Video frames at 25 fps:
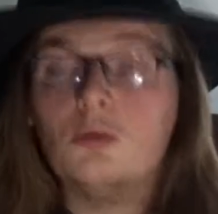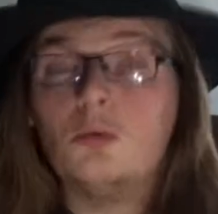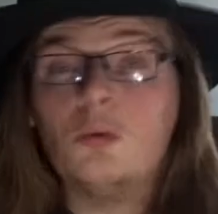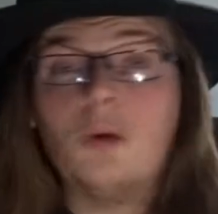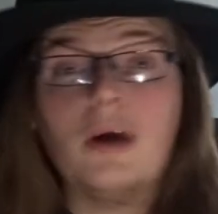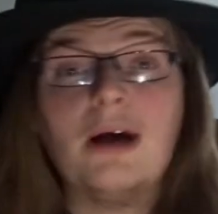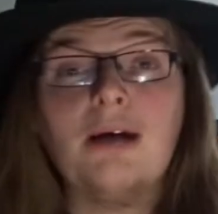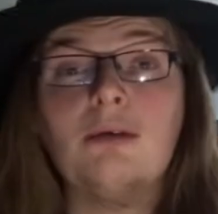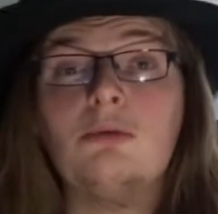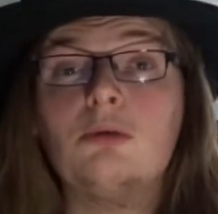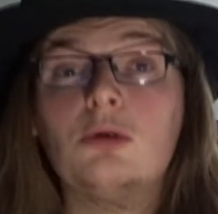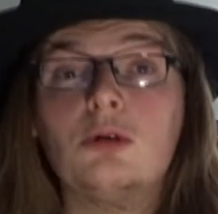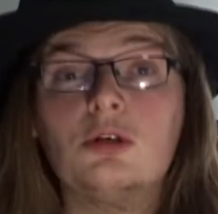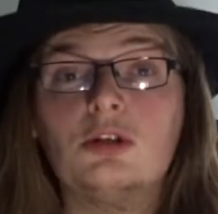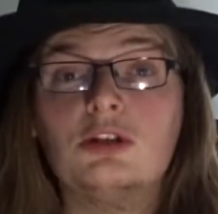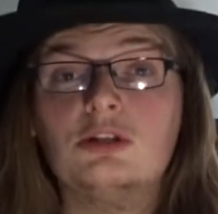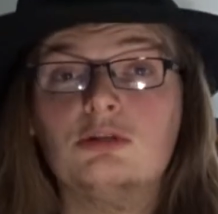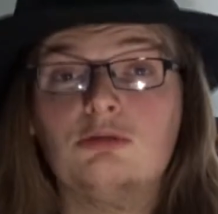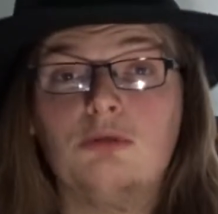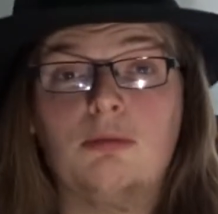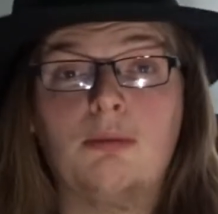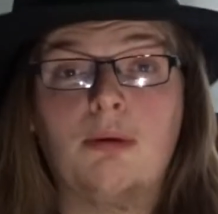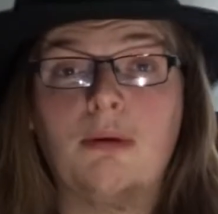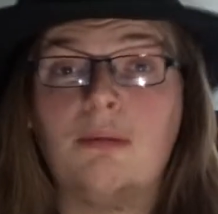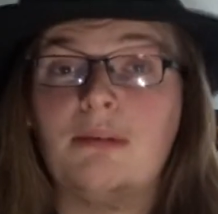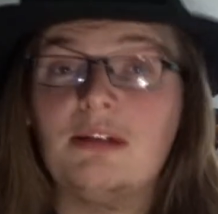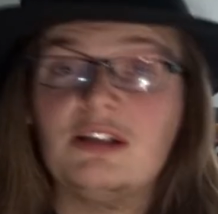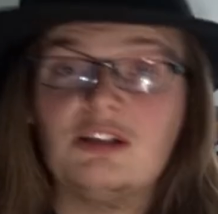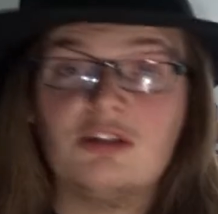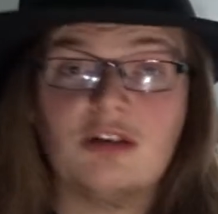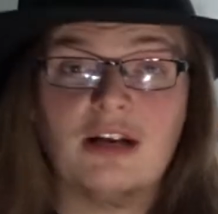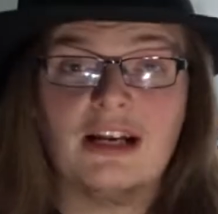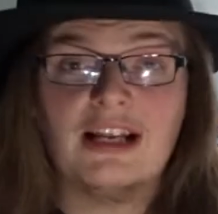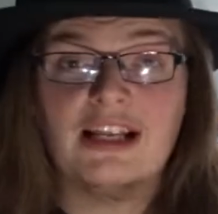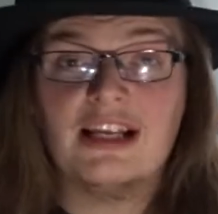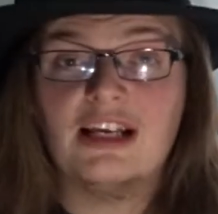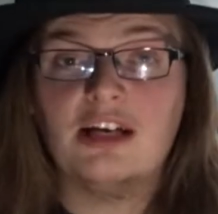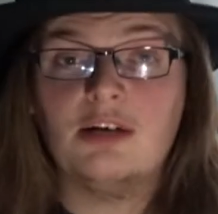White Walkers were probably
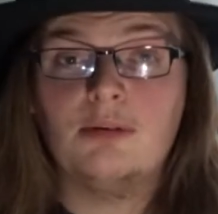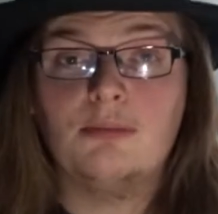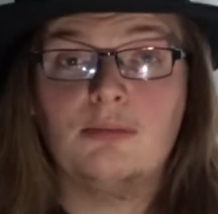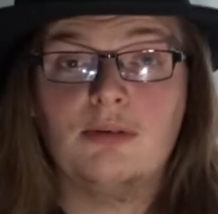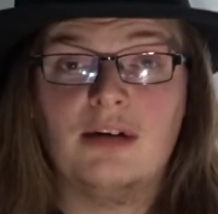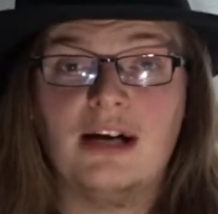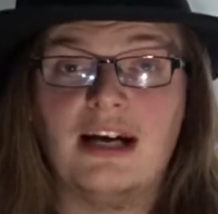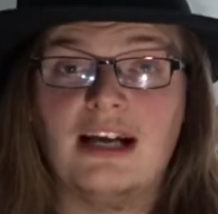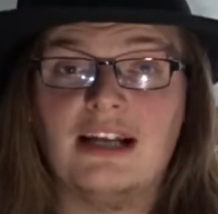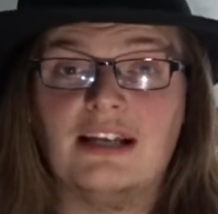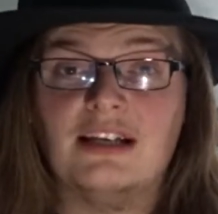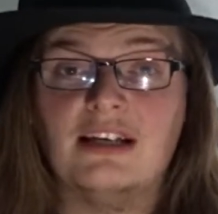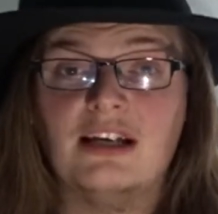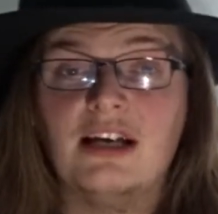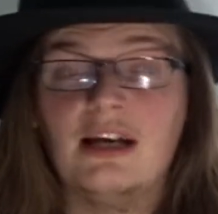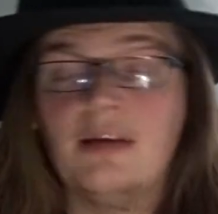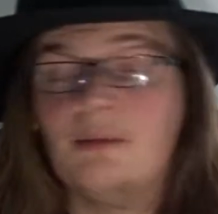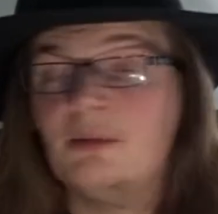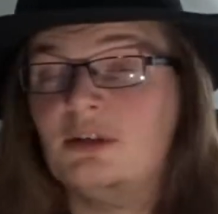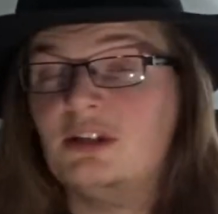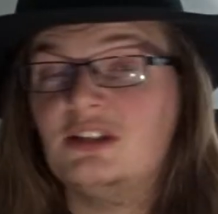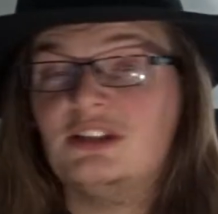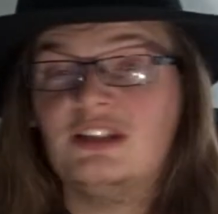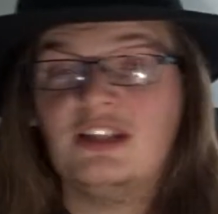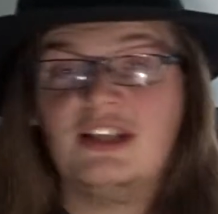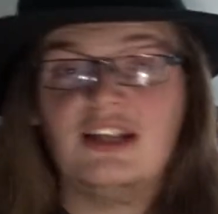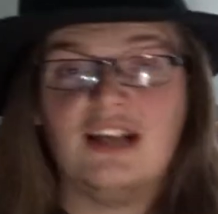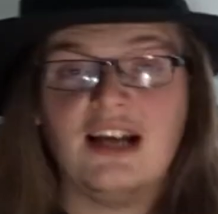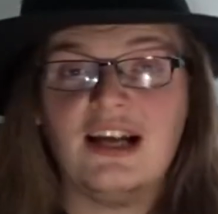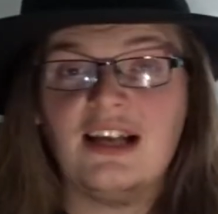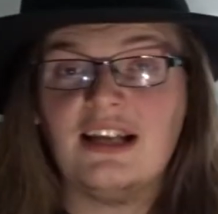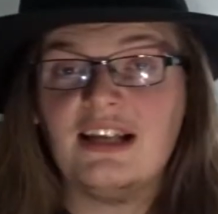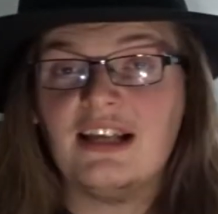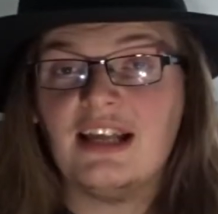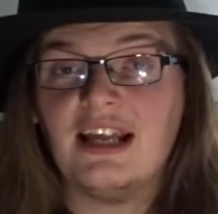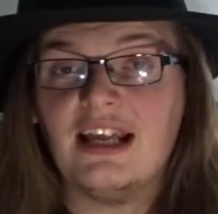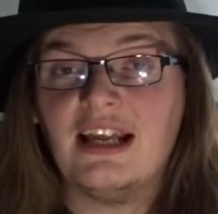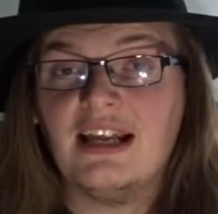trying to kill Bran because the
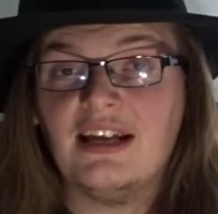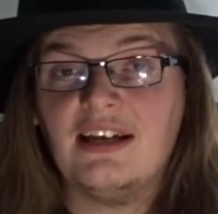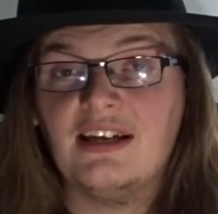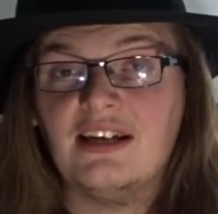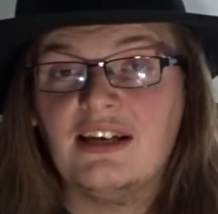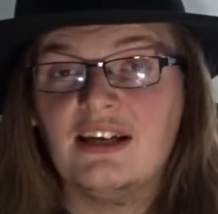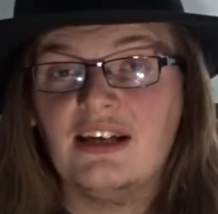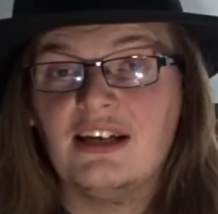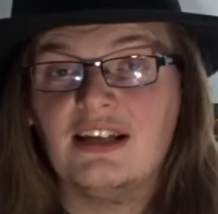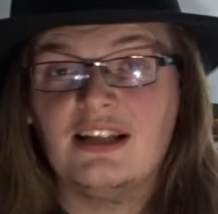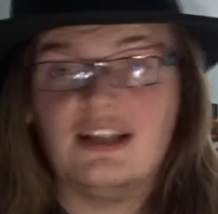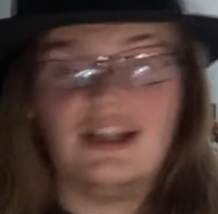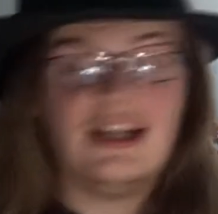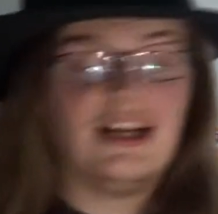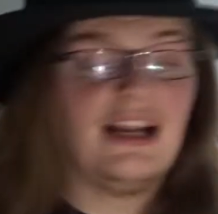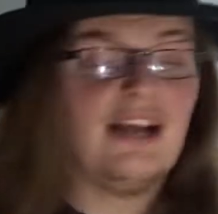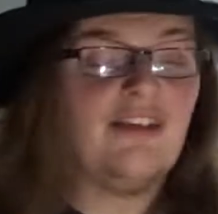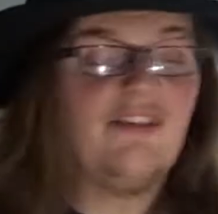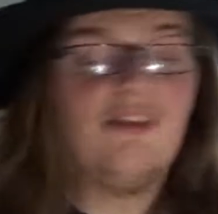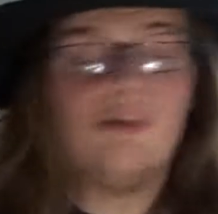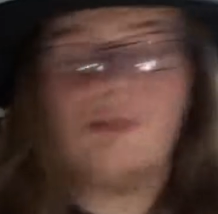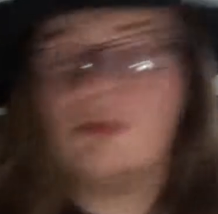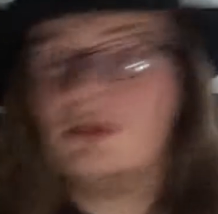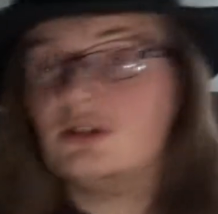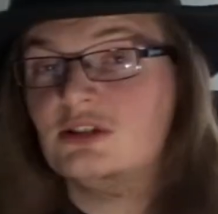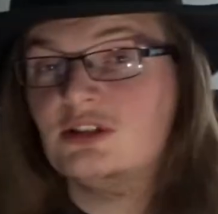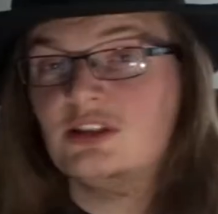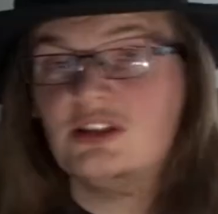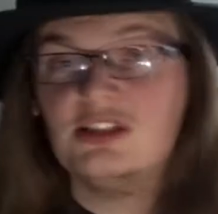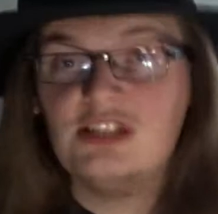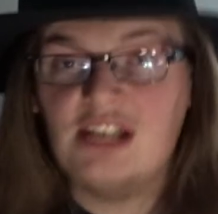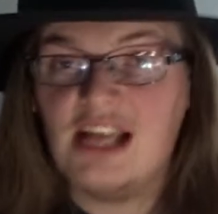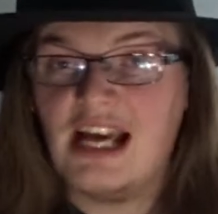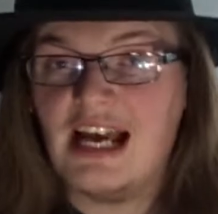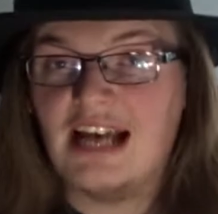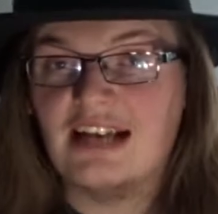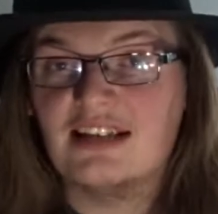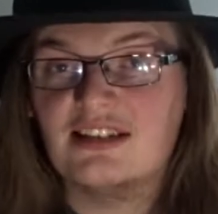Night King, like everyone
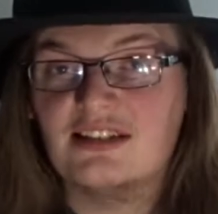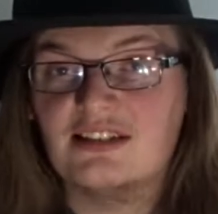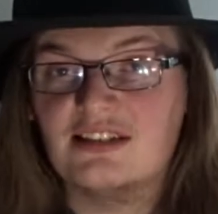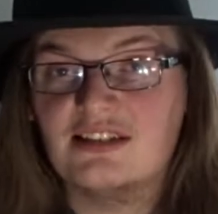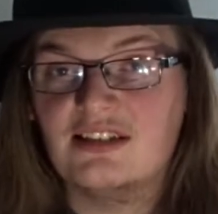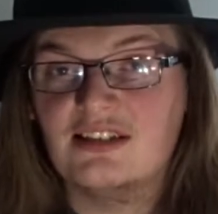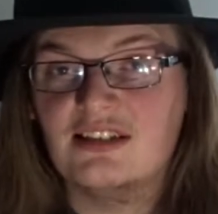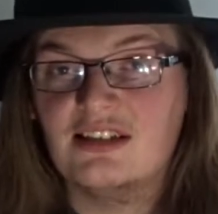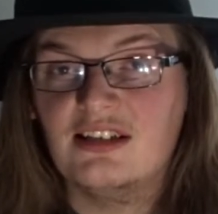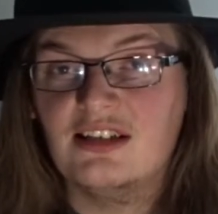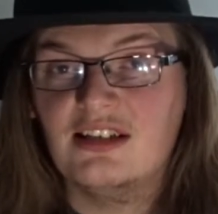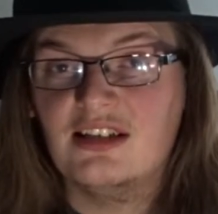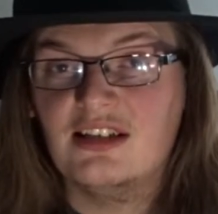suggests,